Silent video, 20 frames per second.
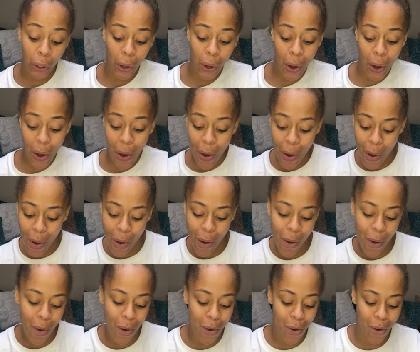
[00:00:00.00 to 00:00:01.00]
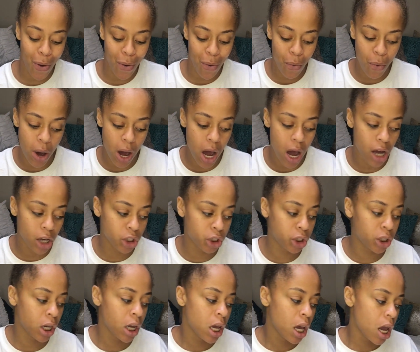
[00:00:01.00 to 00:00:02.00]

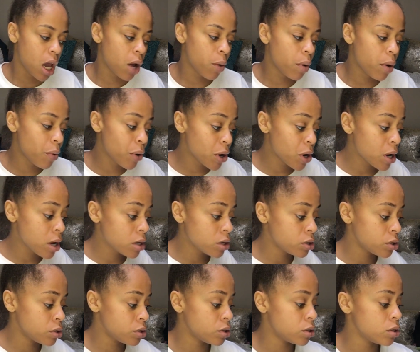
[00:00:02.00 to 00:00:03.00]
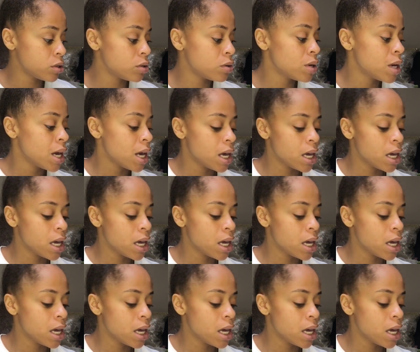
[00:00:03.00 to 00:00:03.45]
co-wash. And what we're going to do